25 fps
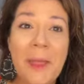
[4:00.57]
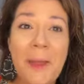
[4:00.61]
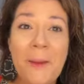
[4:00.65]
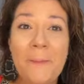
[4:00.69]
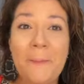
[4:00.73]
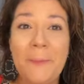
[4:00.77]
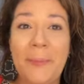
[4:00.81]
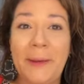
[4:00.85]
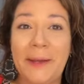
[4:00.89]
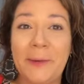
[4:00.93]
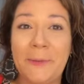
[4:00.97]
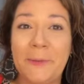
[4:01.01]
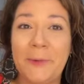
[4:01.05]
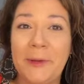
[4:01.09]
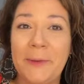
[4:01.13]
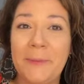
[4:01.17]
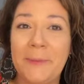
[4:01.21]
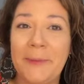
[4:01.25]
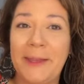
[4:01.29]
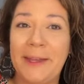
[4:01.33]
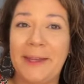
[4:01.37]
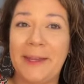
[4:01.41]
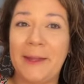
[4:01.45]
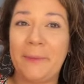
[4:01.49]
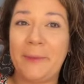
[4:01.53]
But it wouldn't
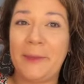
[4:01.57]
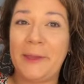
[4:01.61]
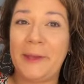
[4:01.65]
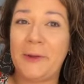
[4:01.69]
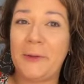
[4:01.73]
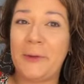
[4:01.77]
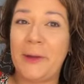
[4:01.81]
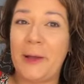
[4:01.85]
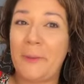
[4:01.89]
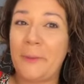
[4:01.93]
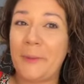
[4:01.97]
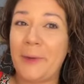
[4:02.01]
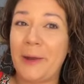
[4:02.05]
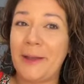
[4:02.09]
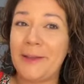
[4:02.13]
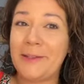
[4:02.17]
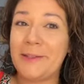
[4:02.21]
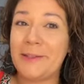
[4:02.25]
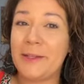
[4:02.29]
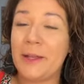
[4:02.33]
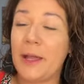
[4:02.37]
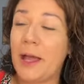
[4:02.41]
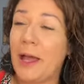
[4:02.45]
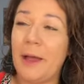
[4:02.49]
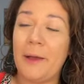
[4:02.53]
be an Emily Noel brush
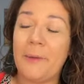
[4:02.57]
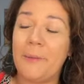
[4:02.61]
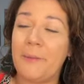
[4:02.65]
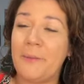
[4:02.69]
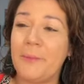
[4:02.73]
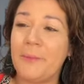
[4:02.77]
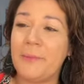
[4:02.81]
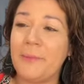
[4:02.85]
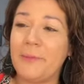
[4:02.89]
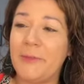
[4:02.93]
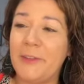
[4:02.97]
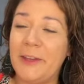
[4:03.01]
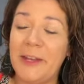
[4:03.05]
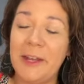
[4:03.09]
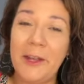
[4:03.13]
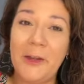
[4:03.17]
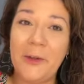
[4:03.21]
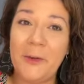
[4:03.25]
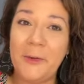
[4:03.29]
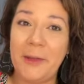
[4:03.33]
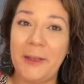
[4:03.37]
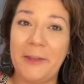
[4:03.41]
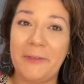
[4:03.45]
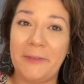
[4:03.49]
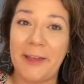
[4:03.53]

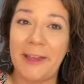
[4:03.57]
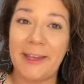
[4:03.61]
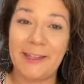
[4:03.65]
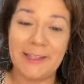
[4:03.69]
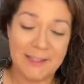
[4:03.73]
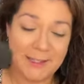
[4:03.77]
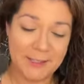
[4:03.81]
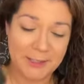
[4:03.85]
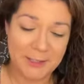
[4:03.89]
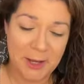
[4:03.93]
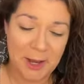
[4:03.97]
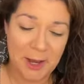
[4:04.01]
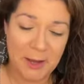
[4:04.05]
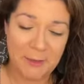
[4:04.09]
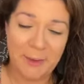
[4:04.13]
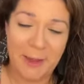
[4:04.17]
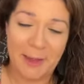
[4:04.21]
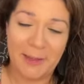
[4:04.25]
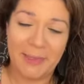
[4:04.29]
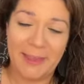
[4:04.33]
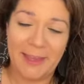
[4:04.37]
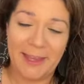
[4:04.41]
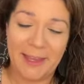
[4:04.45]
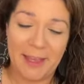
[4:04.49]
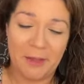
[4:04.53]
video if I didn't talk
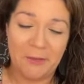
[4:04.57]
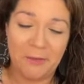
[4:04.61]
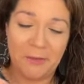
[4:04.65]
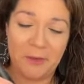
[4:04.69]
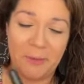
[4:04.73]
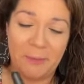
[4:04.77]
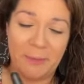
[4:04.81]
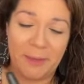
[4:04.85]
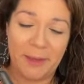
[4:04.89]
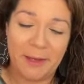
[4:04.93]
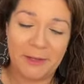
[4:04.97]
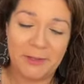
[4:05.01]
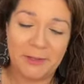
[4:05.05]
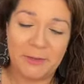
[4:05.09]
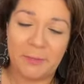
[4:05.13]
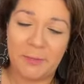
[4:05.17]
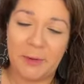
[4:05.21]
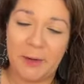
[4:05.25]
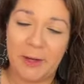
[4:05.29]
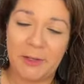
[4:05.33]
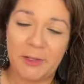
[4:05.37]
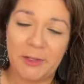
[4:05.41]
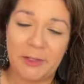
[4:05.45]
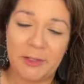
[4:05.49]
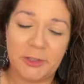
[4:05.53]
about the e.l.f. complexion brush.